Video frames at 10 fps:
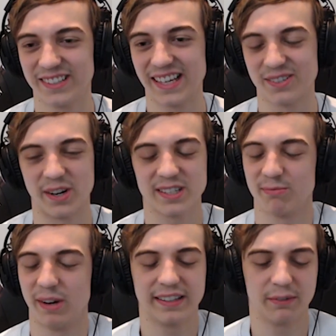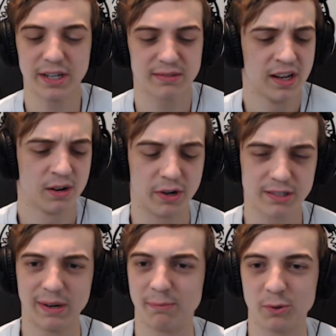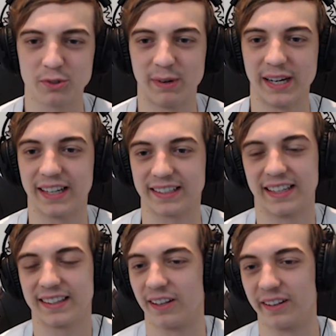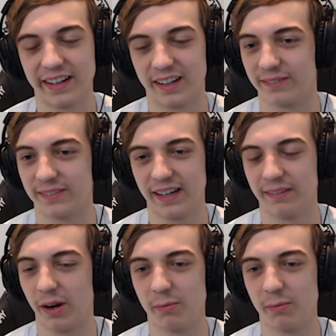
yes, red smite, yeah, red, red smite, blue smite, like that. Then they're not, they're very